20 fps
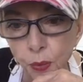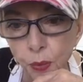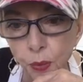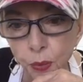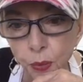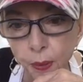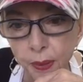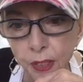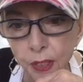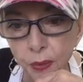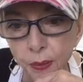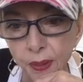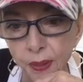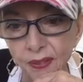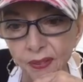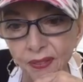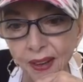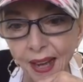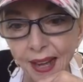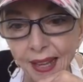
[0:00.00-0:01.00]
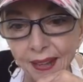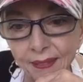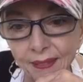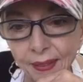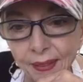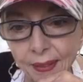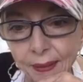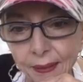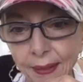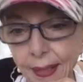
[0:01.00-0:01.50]
20:25.
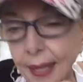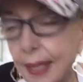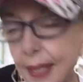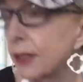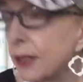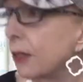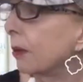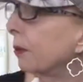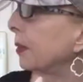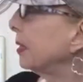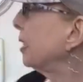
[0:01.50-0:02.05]
Okay, so what